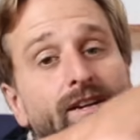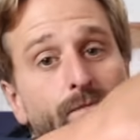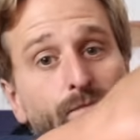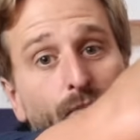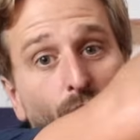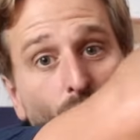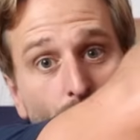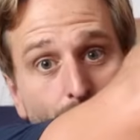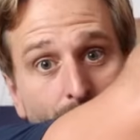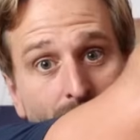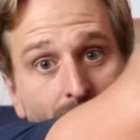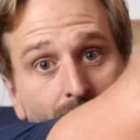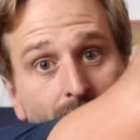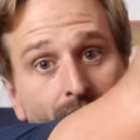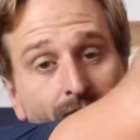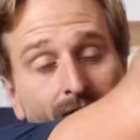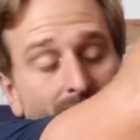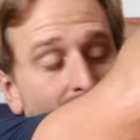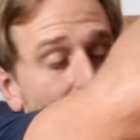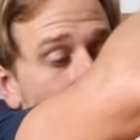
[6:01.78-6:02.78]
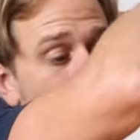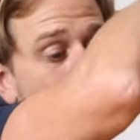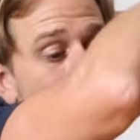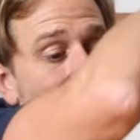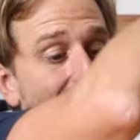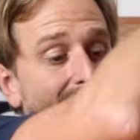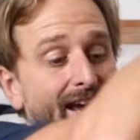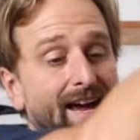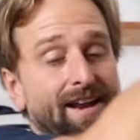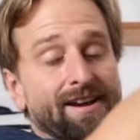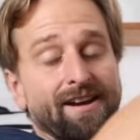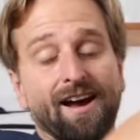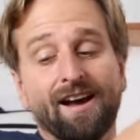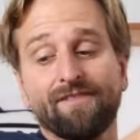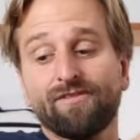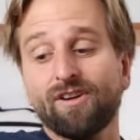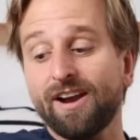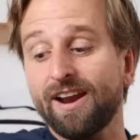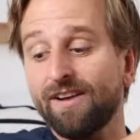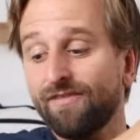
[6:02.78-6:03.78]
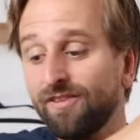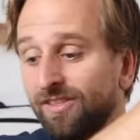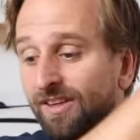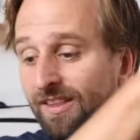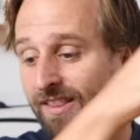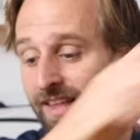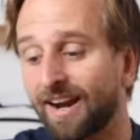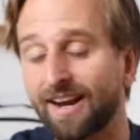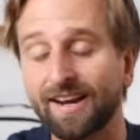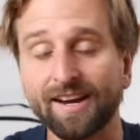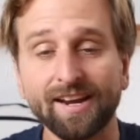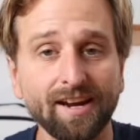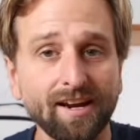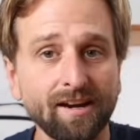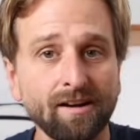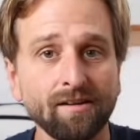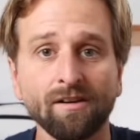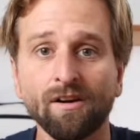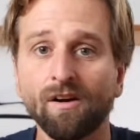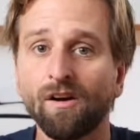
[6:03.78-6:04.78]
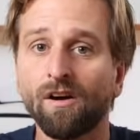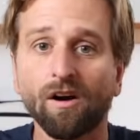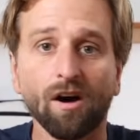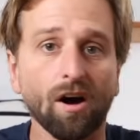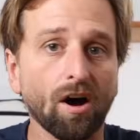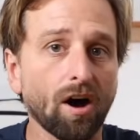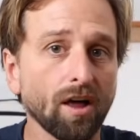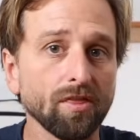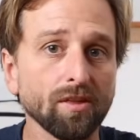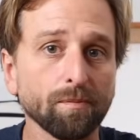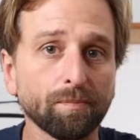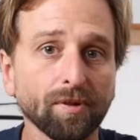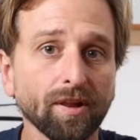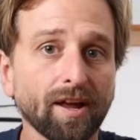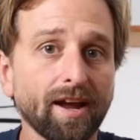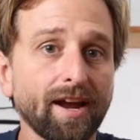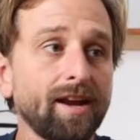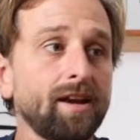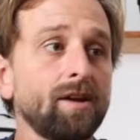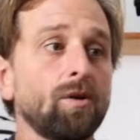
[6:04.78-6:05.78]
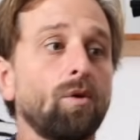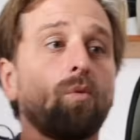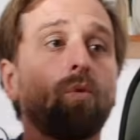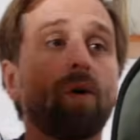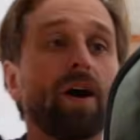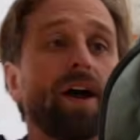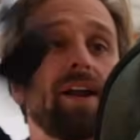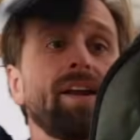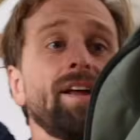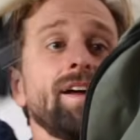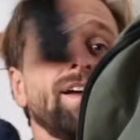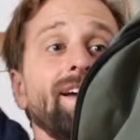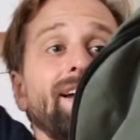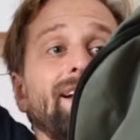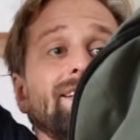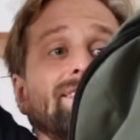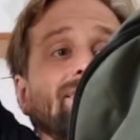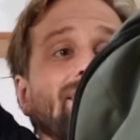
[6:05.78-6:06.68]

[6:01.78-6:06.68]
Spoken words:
compartment, and I've got everything that I need on the plane when it's